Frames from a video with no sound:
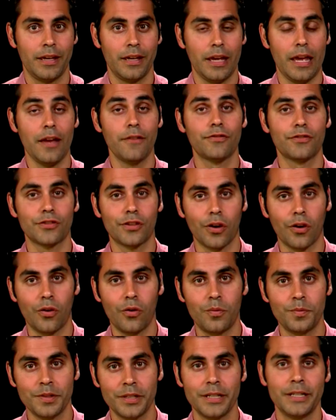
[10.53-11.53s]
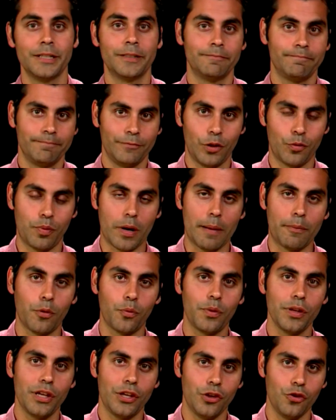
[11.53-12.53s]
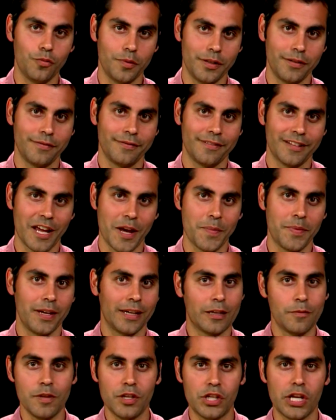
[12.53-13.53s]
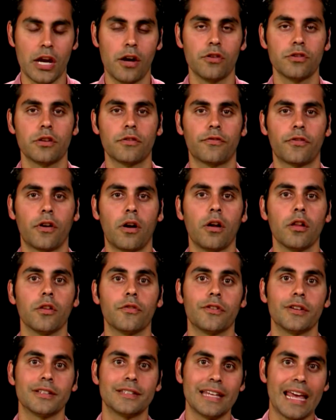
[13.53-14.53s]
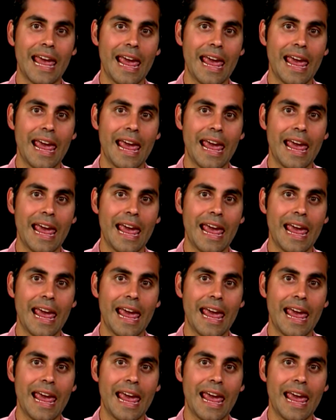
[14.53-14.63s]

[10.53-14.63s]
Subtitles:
If so, you're probably human. I mean, it can be challenging for all of us.